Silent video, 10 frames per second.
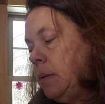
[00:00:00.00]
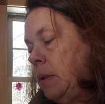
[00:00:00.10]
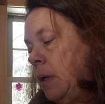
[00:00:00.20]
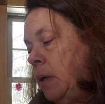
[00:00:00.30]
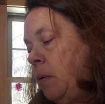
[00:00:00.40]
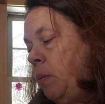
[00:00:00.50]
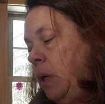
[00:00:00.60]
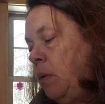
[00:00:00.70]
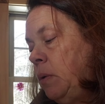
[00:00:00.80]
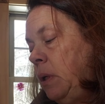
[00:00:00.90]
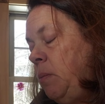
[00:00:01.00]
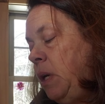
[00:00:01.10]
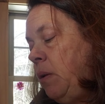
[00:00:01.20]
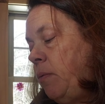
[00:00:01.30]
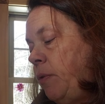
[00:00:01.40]
We only
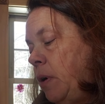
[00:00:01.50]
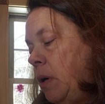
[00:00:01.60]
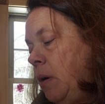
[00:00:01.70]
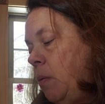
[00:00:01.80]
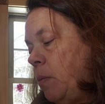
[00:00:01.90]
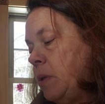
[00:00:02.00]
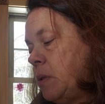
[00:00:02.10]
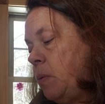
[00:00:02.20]
meet for art once a